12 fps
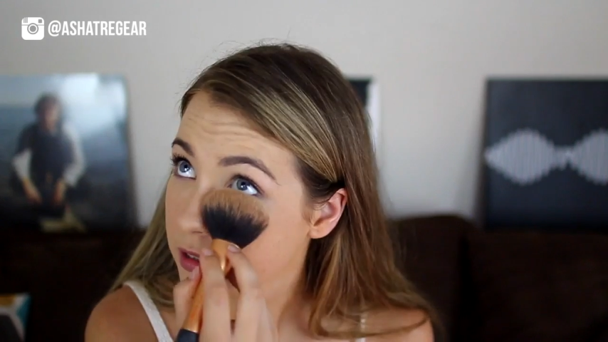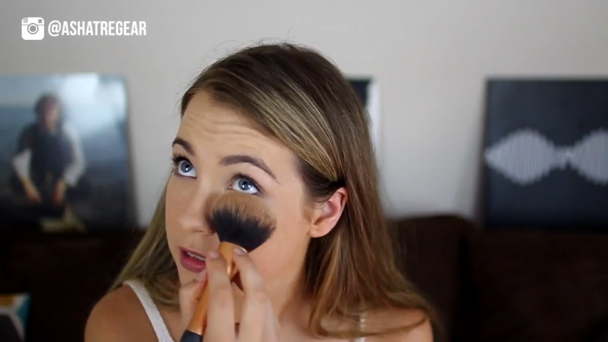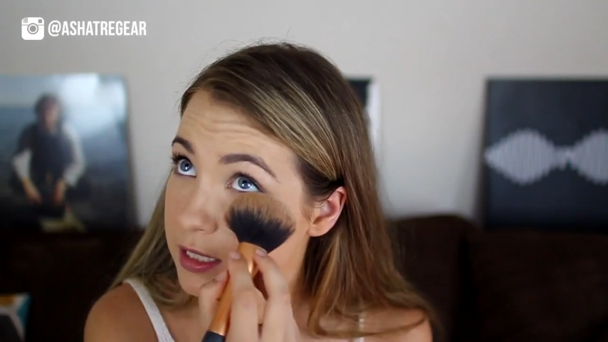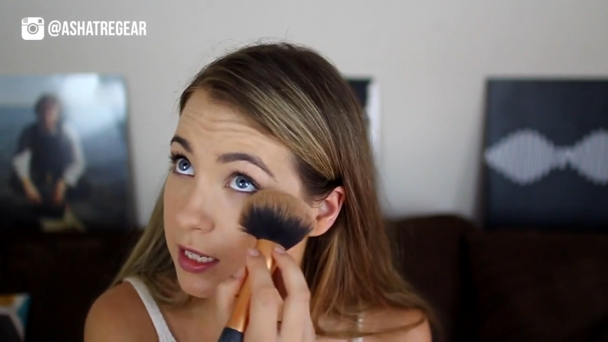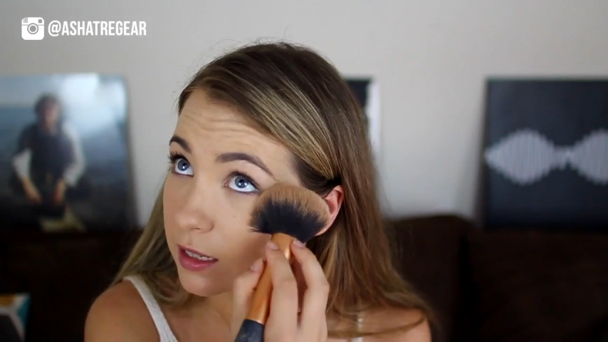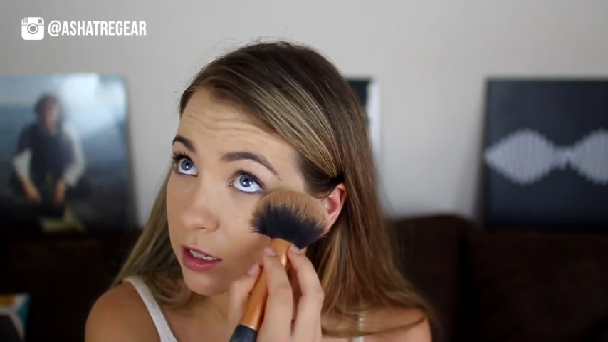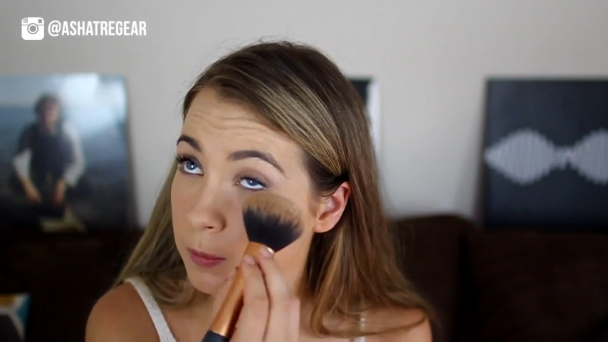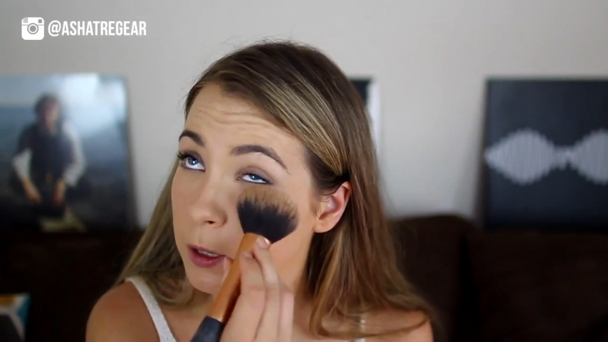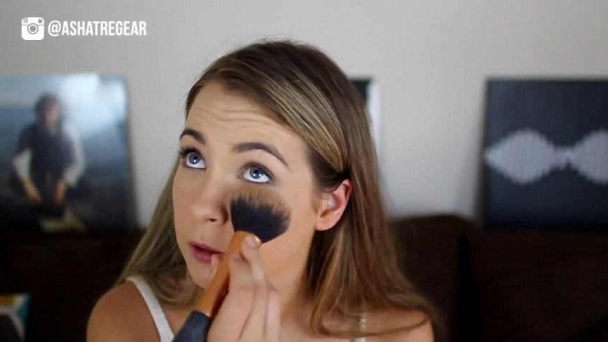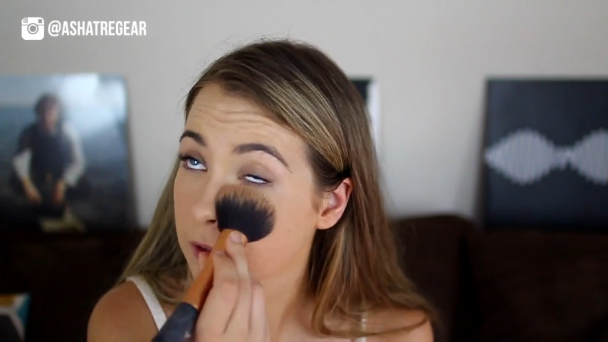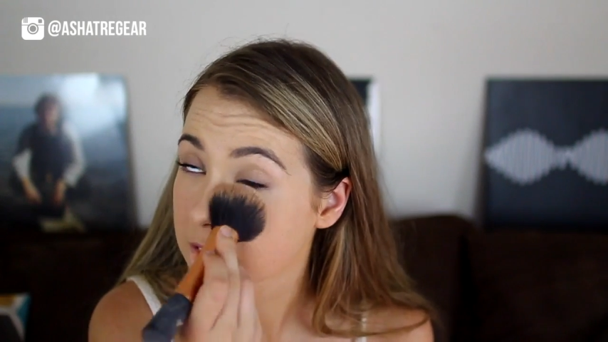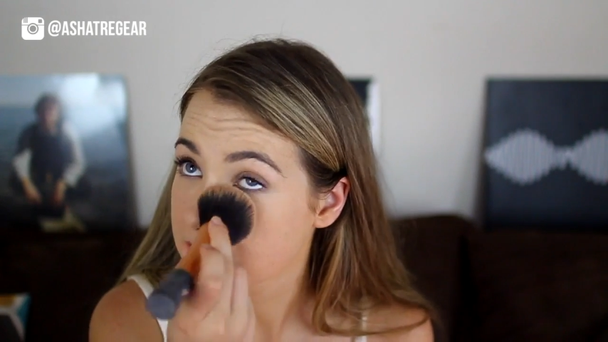concealer to be
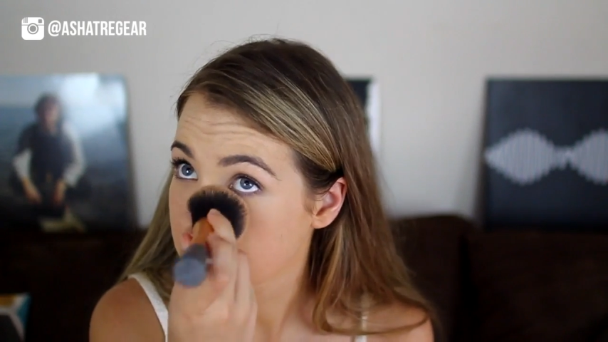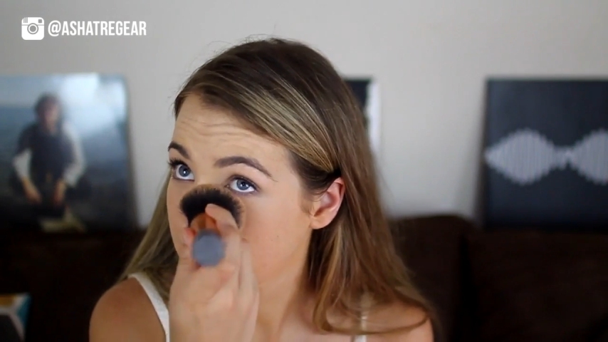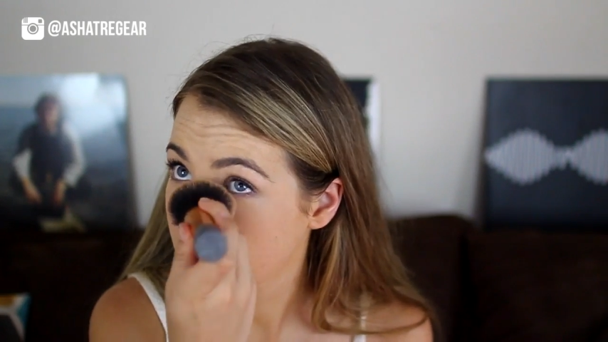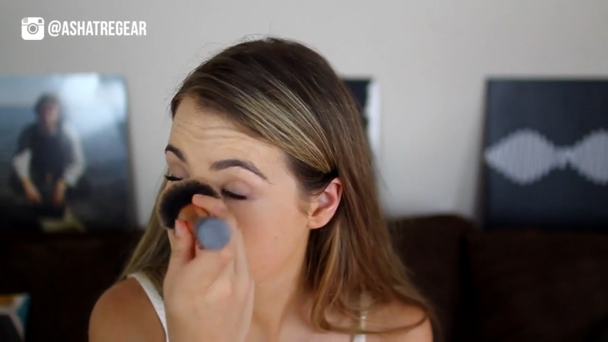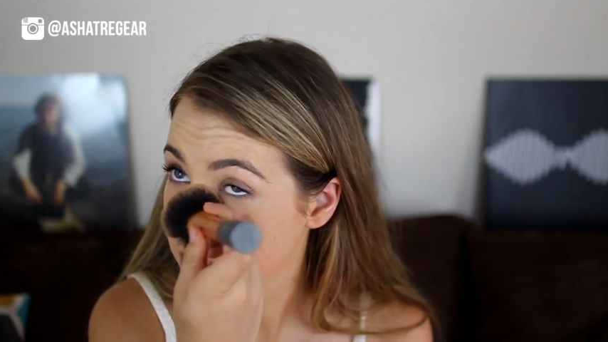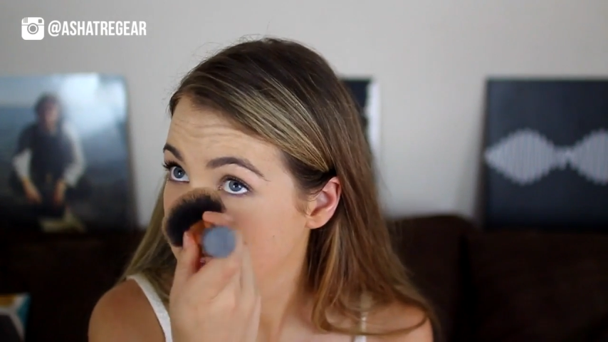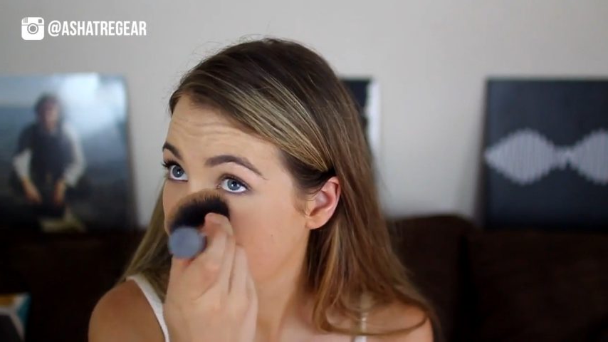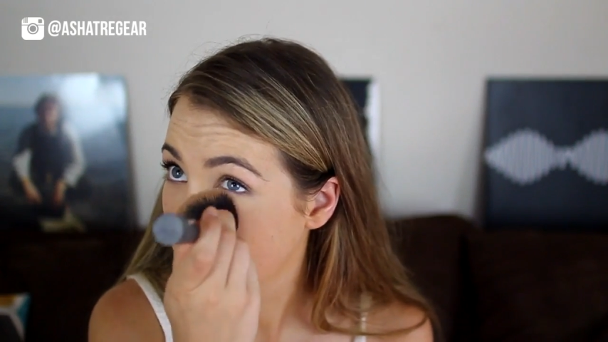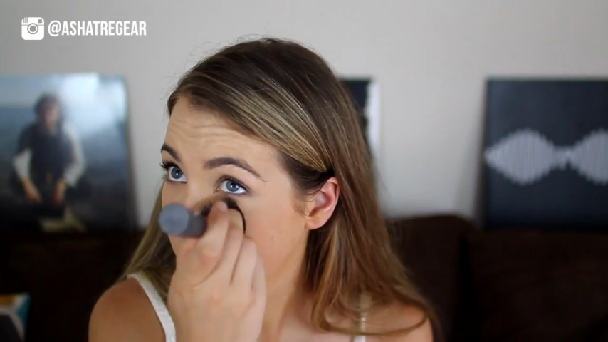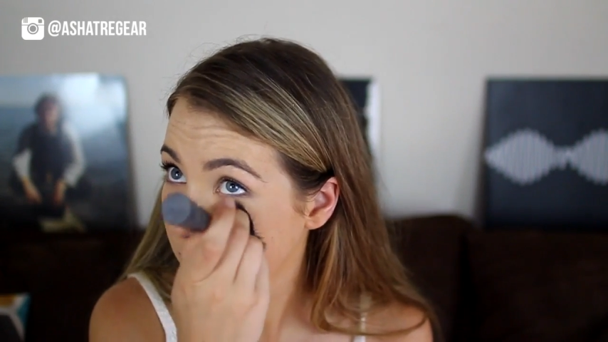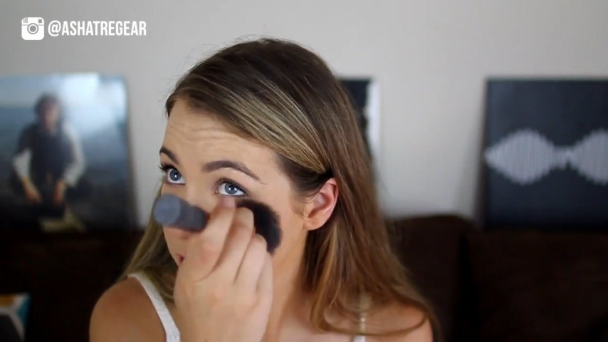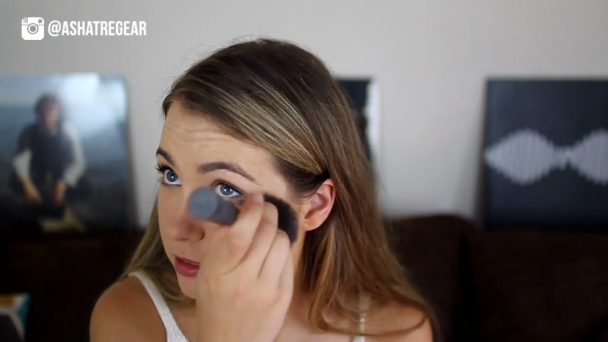creasing under your
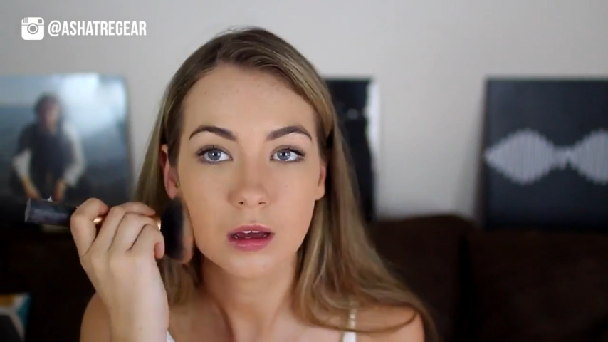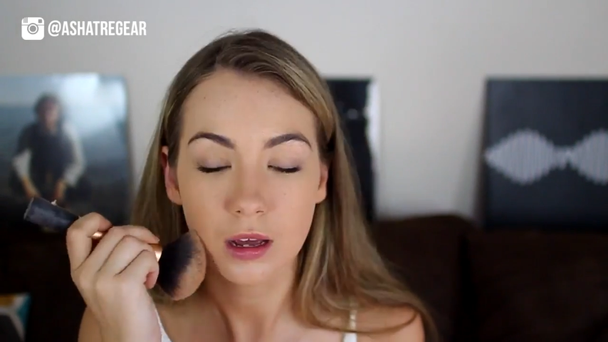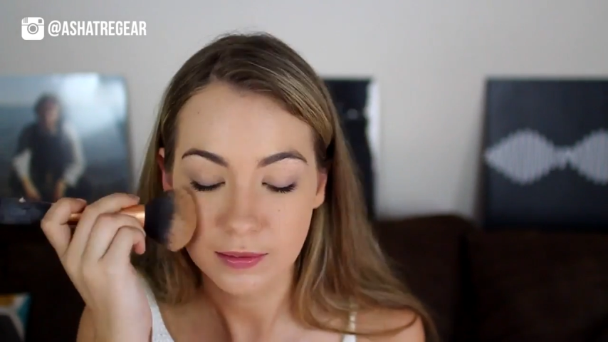eyes.